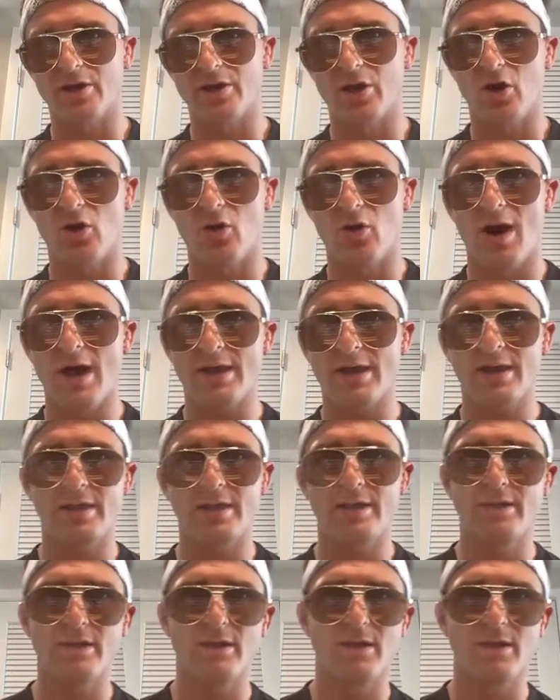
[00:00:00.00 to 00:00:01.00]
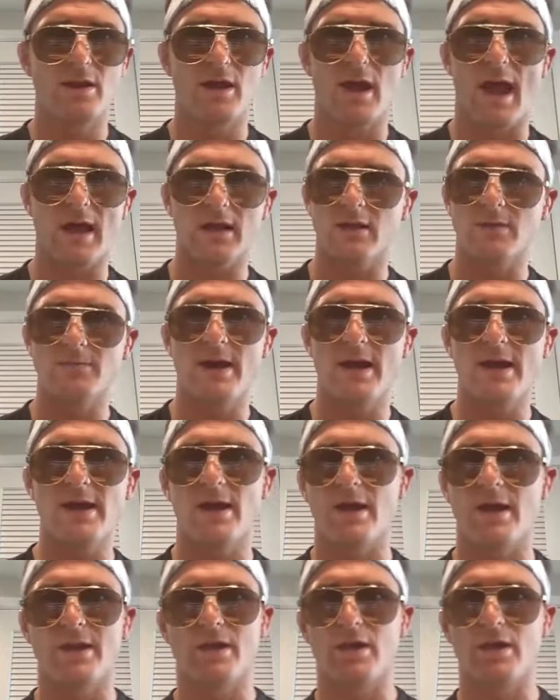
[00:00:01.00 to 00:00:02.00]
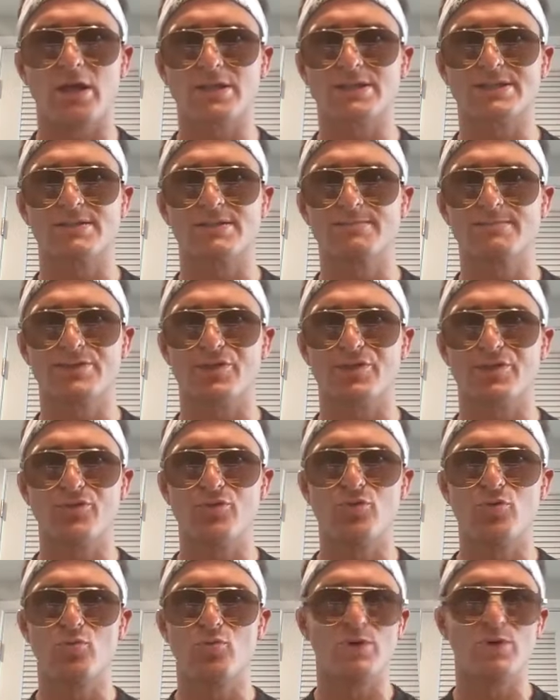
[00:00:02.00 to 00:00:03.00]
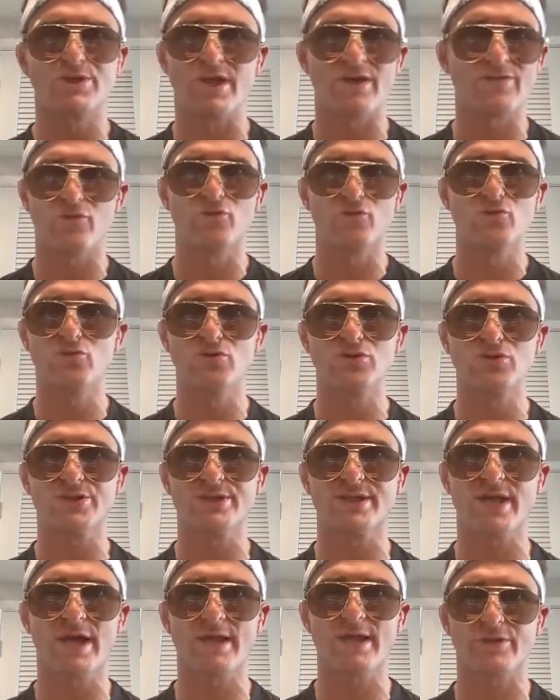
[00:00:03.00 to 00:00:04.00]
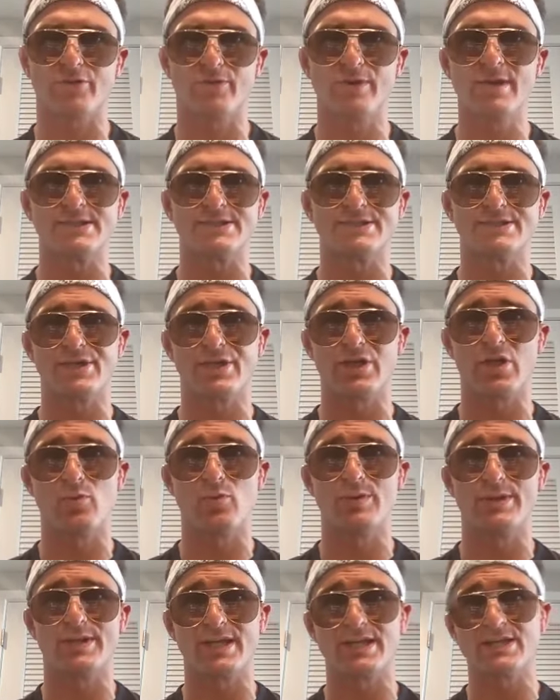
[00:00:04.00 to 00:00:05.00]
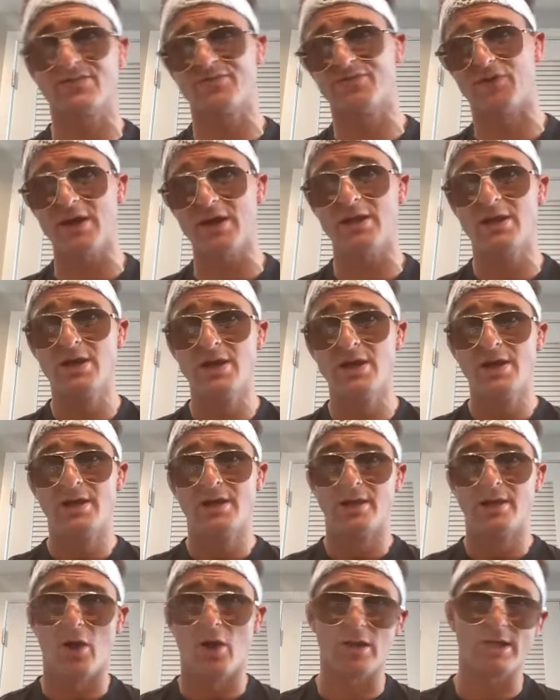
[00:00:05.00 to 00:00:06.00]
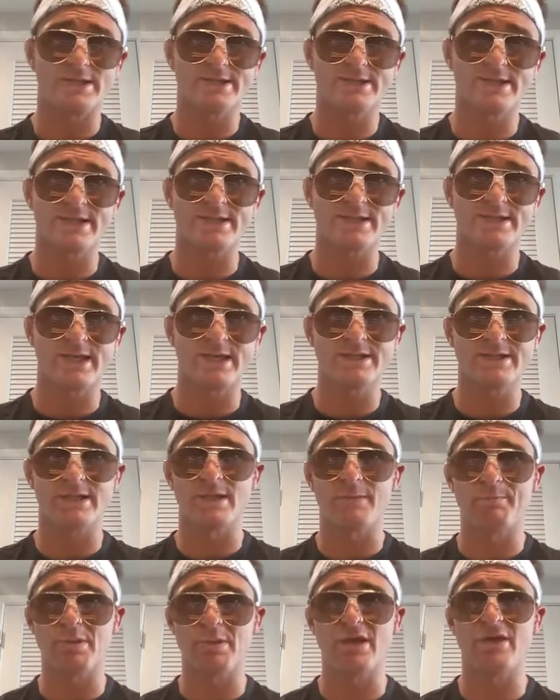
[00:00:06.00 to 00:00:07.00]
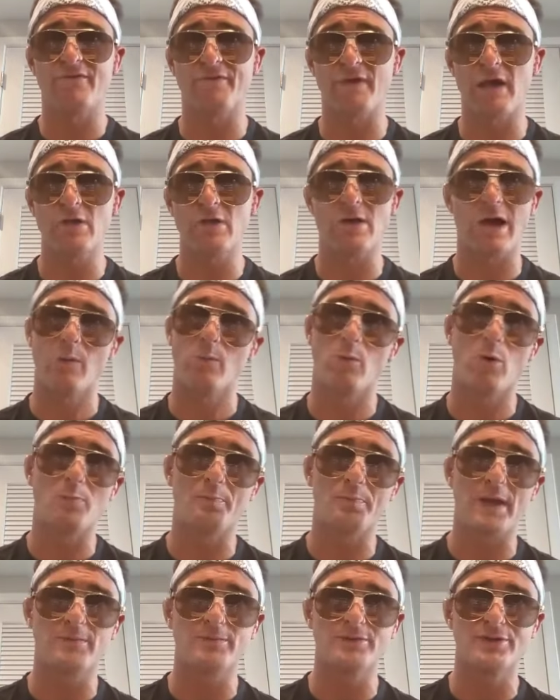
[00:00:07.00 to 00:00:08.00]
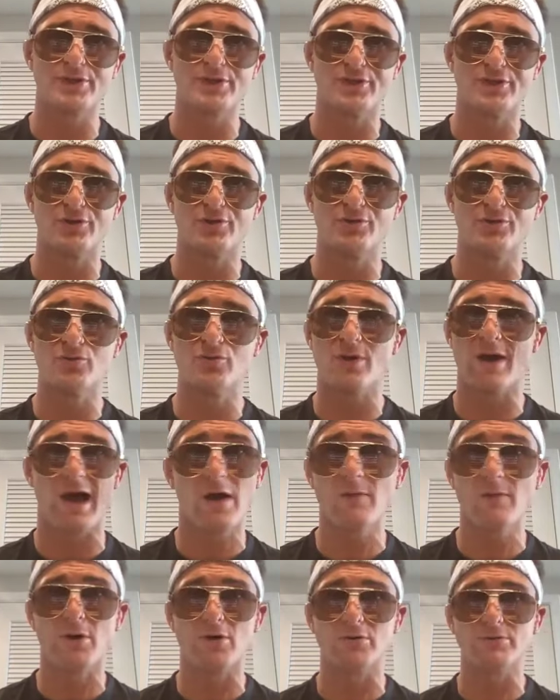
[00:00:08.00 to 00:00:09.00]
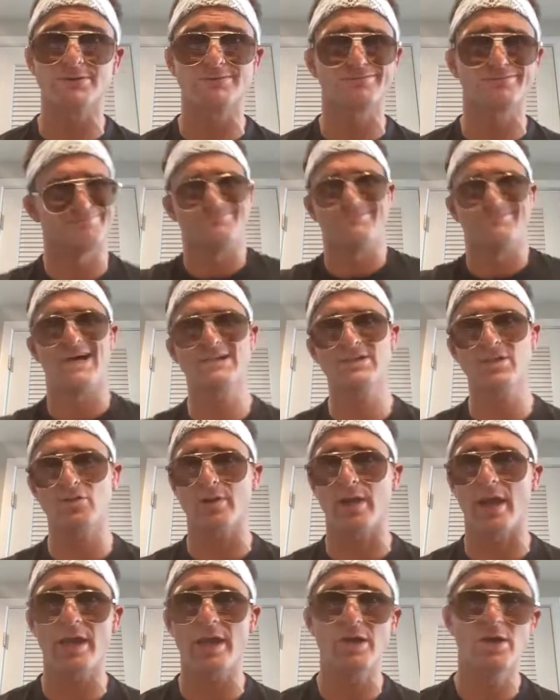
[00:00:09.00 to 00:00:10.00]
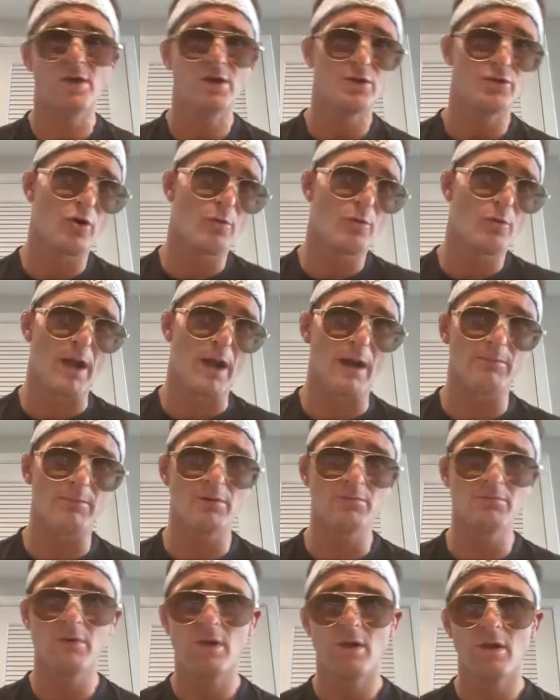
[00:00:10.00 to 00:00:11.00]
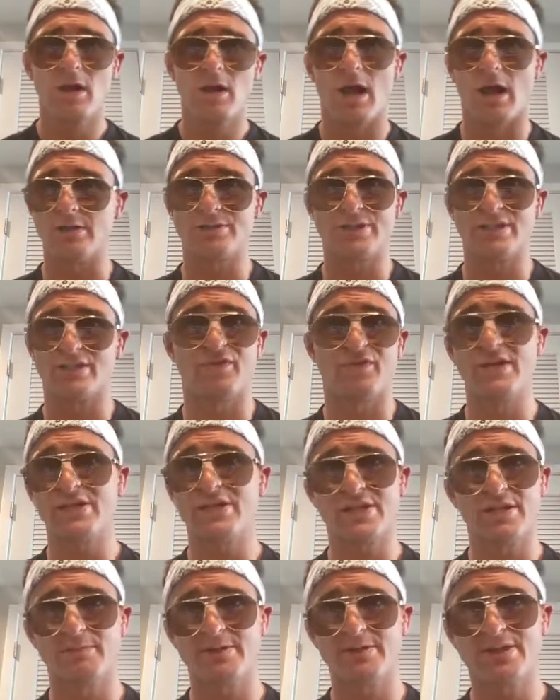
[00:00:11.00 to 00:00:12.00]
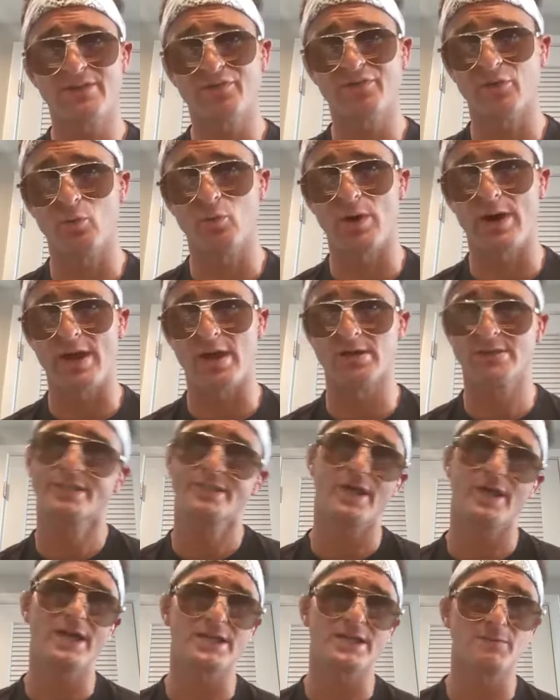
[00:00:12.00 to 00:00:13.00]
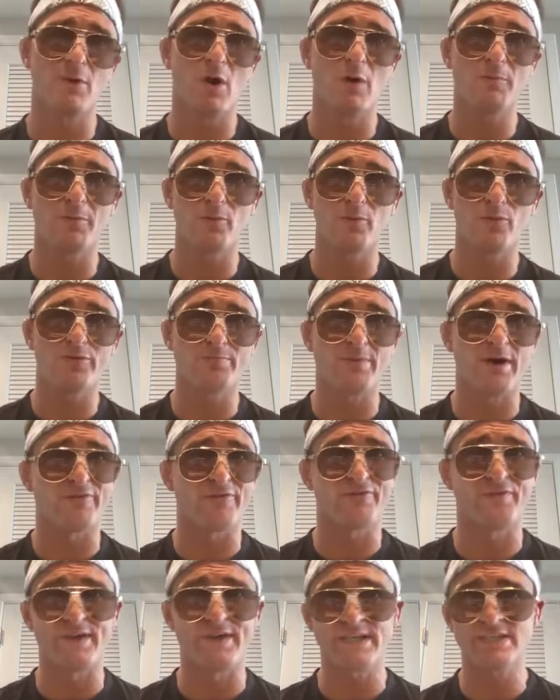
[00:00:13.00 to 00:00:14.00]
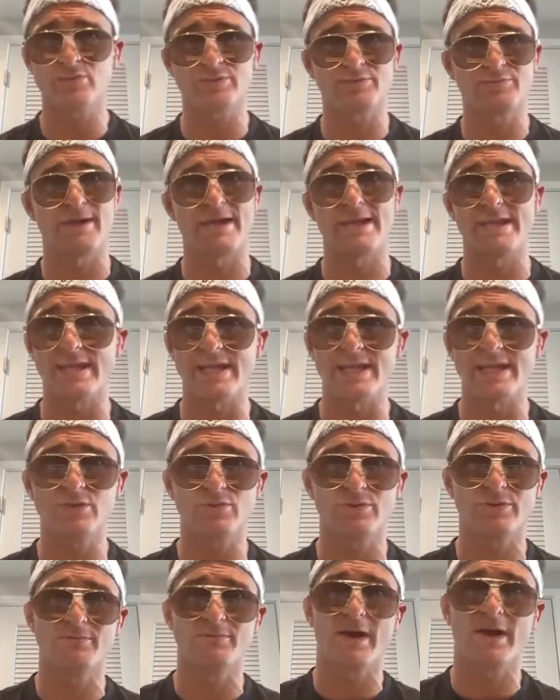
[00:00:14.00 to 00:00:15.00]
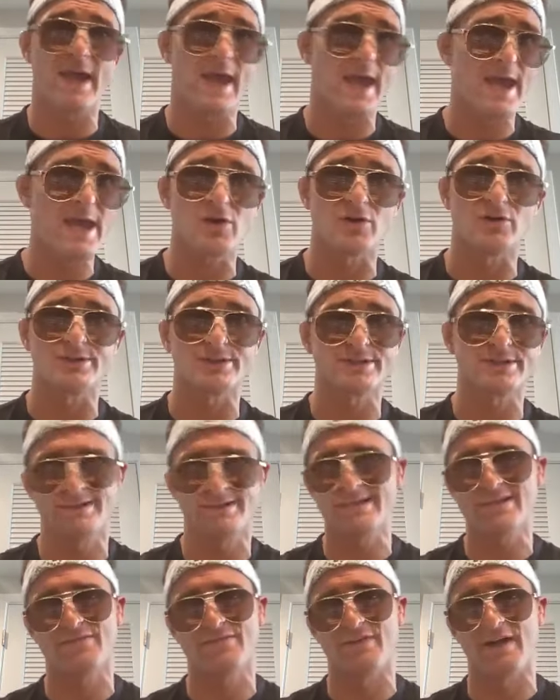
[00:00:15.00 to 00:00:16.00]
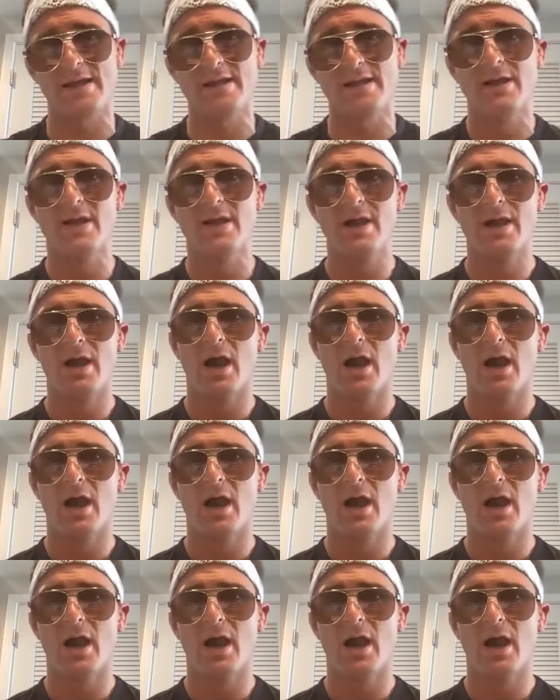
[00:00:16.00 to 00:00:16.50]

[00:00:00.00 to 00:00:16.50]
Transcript: You know, I can acclimate and accustom to whichever rule set there is. You know, with this fight, August 16th in the PFL, I won't be able to do elbows. That's okay. No problem. I'll just finish him a different way. I'll slice him open with my fists, with my knees, with my ankles. That's fine.